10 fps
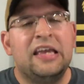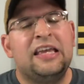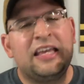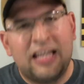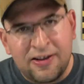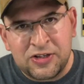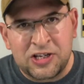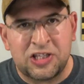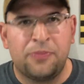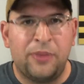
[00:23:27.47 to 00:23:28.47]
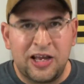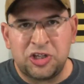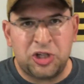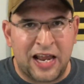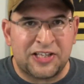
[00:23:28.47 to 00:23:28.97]
He gives us the
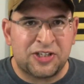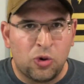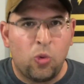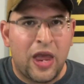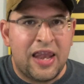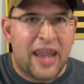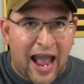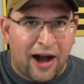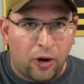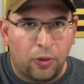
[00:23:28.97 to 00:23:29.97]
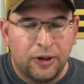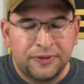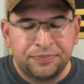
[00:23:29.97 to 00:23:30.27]
best chance to win now.